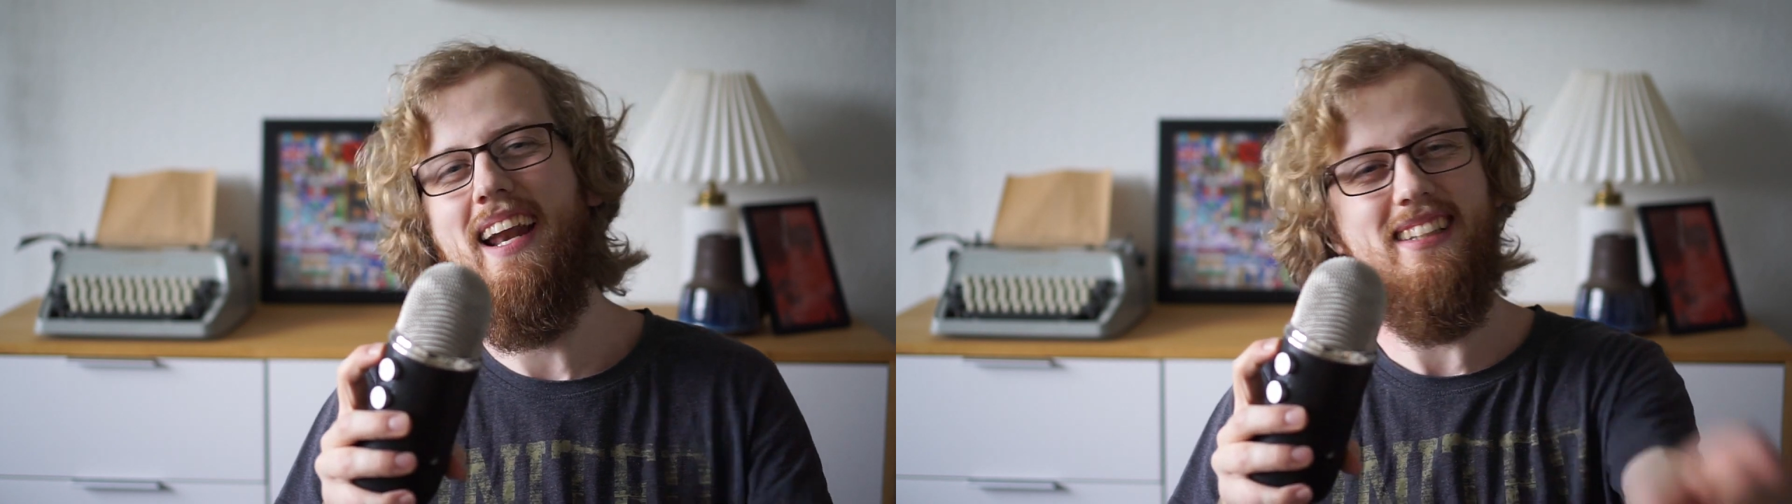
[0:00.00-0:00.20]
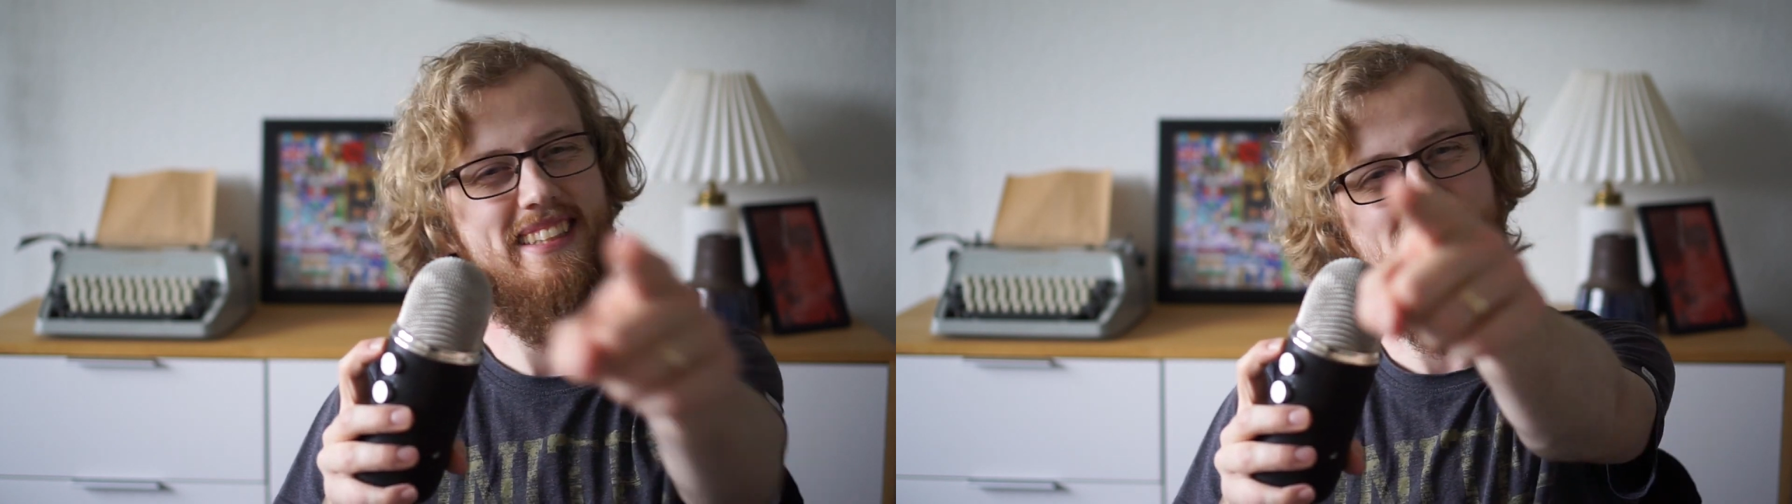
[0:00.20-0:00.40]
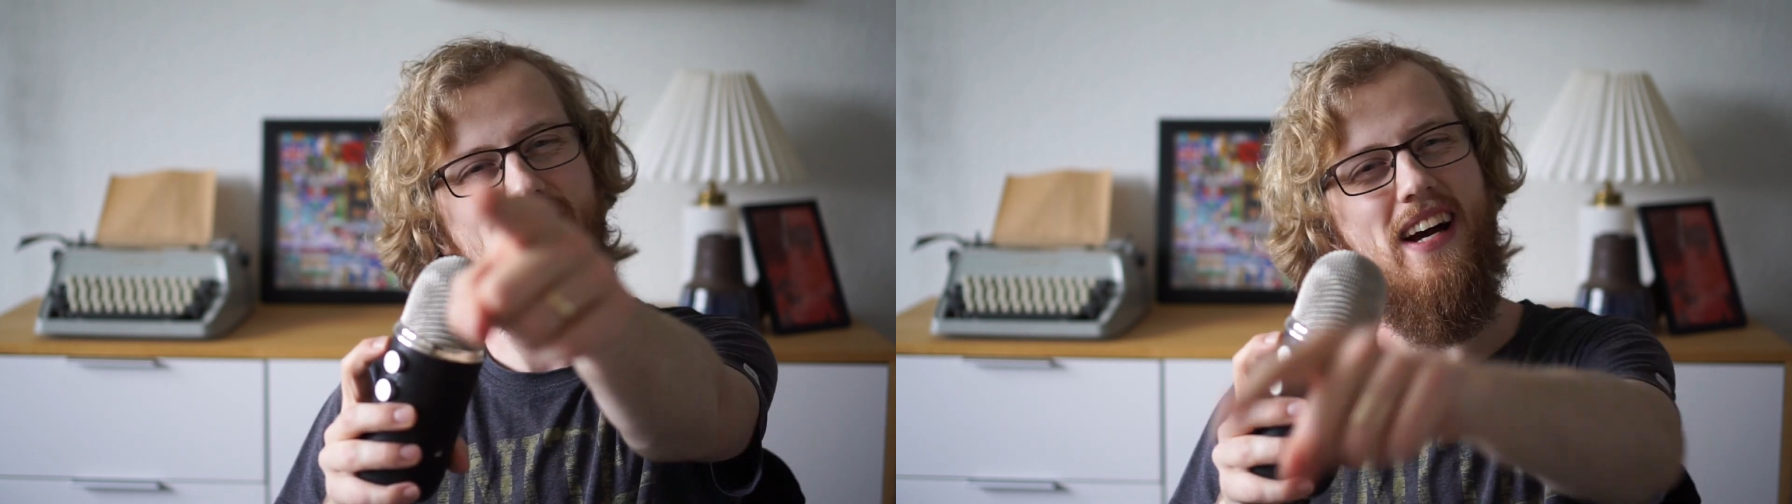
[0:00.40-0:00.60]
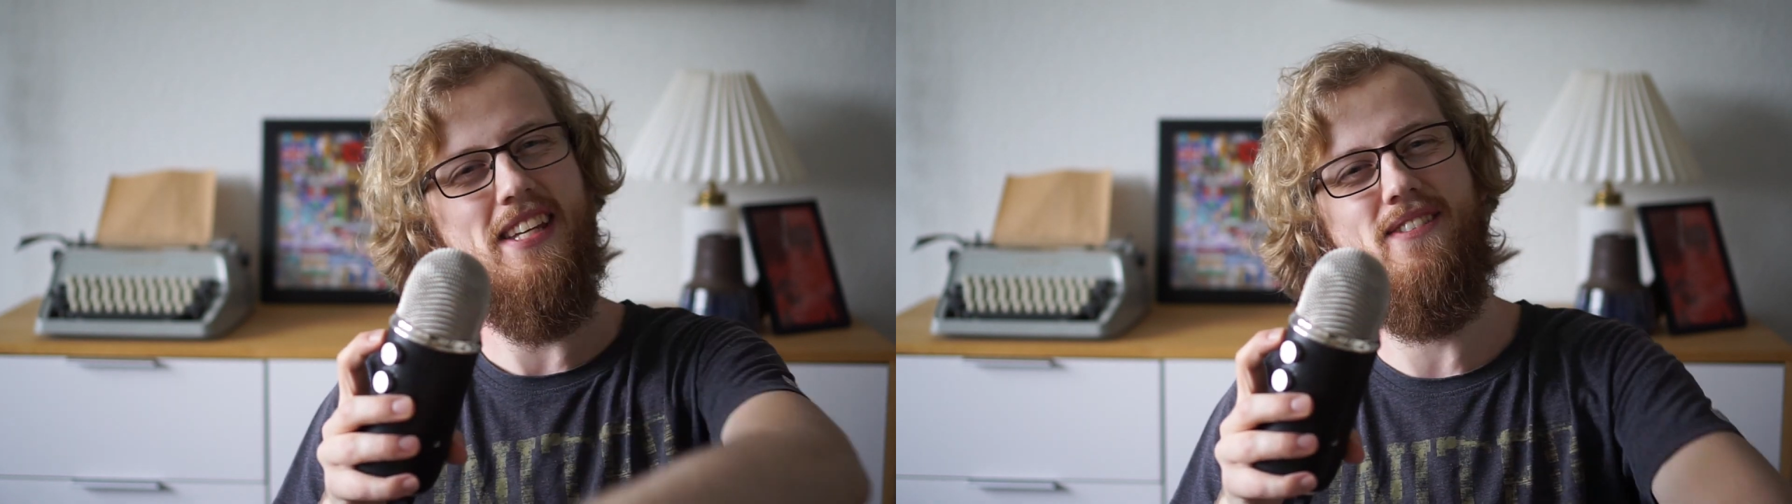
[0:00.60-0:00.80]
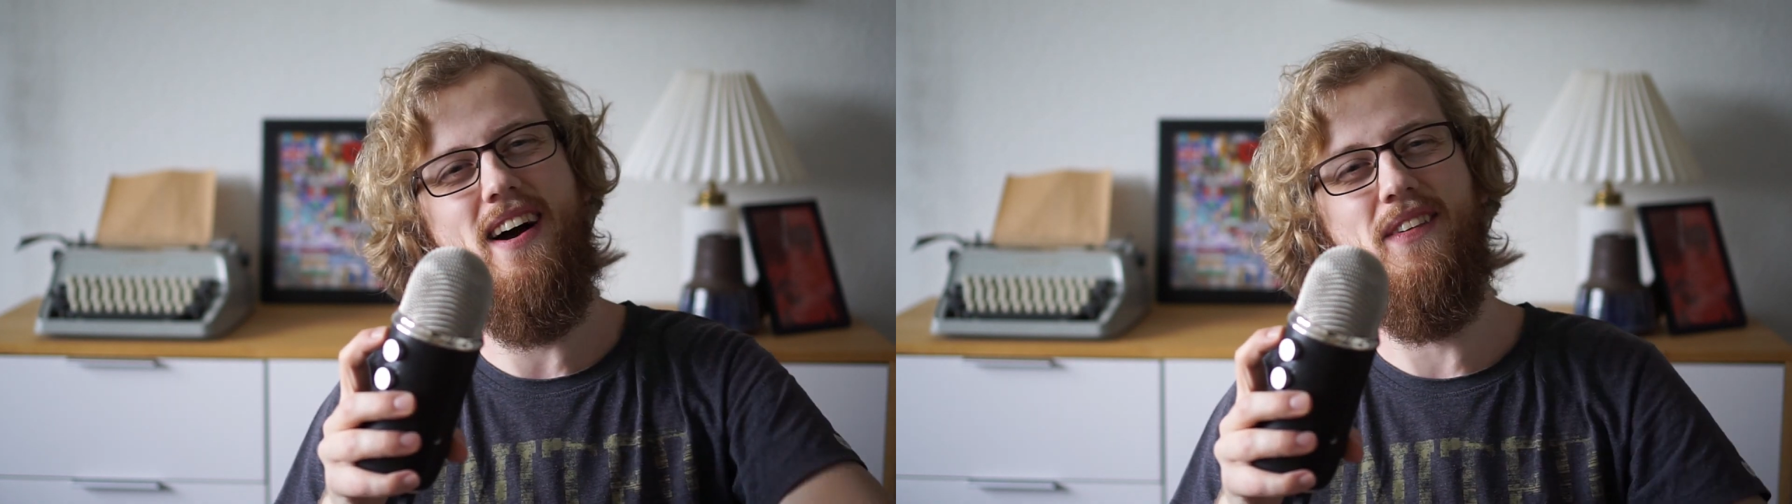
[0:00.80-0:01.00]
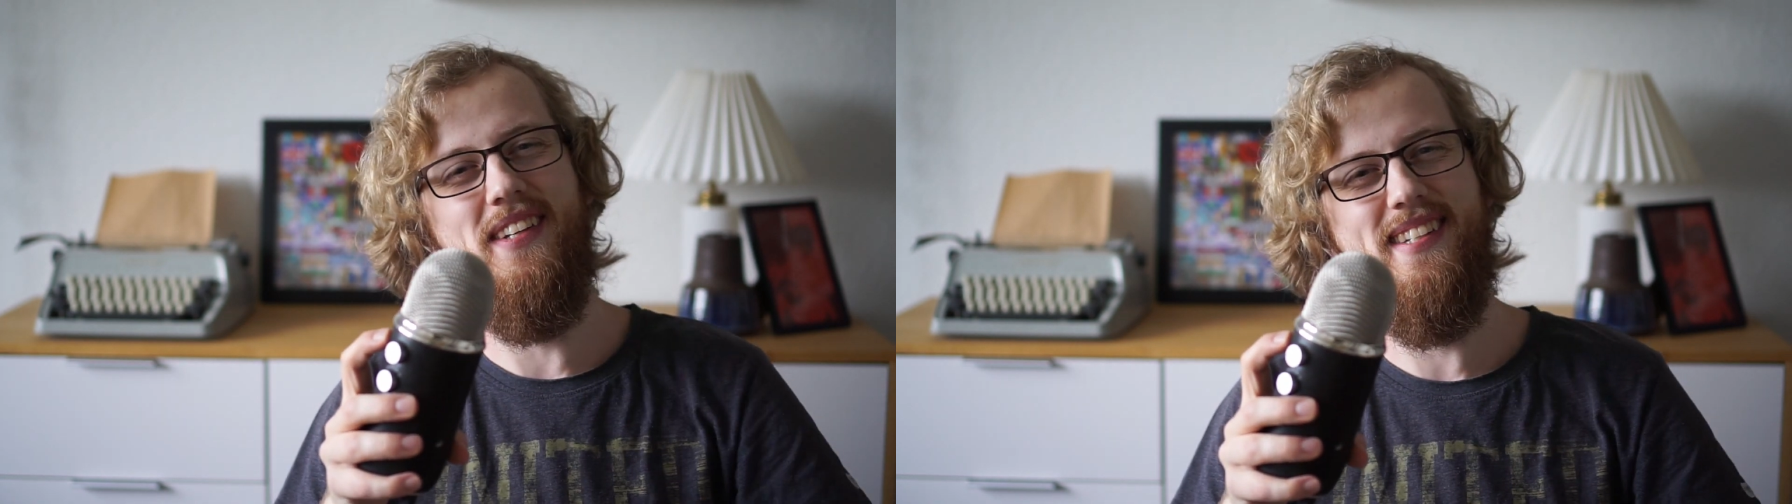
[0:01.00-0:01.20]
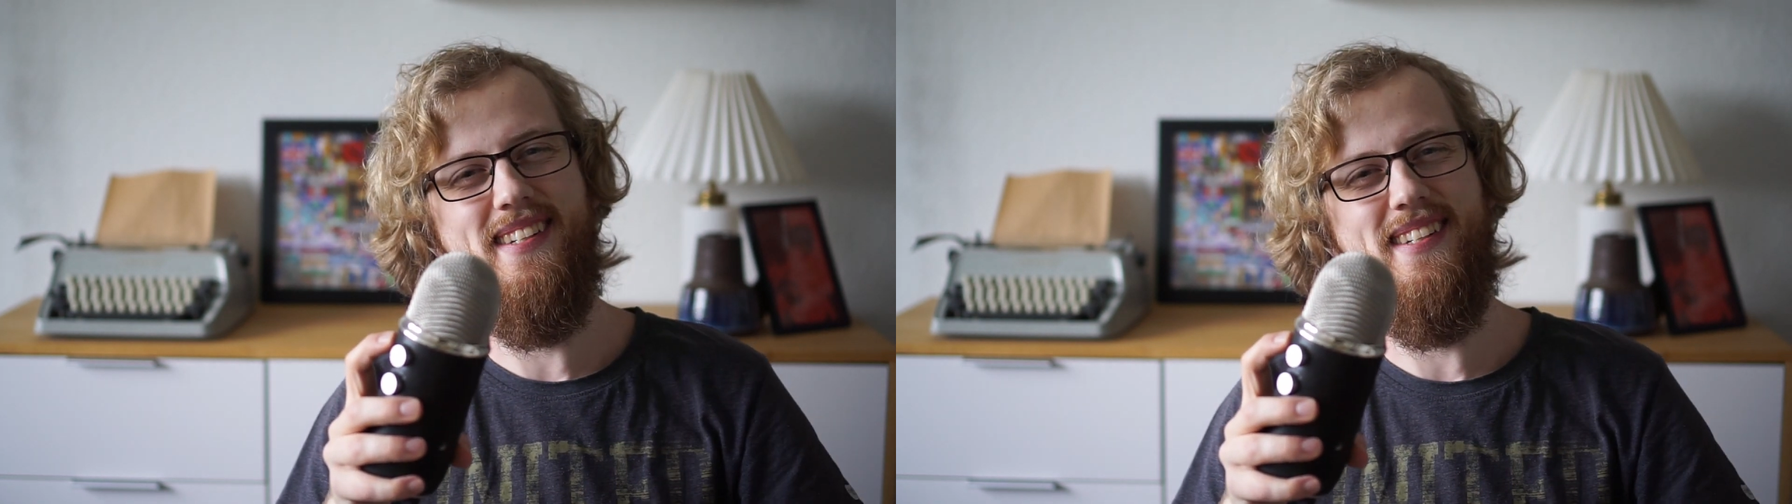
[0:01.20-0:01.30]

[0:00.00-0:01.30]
and I'll see you guys around.